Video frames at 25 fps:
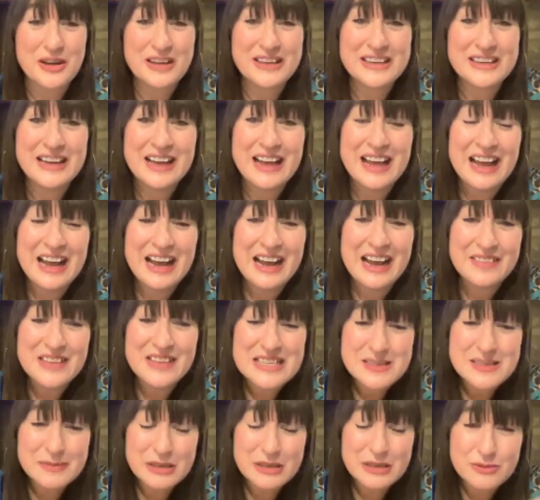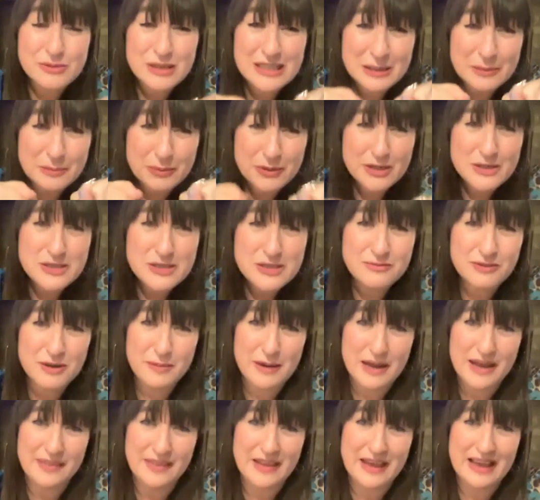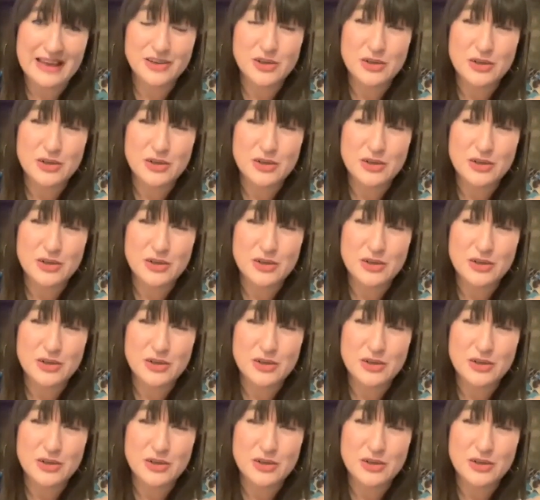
And there's something really beautiful about that,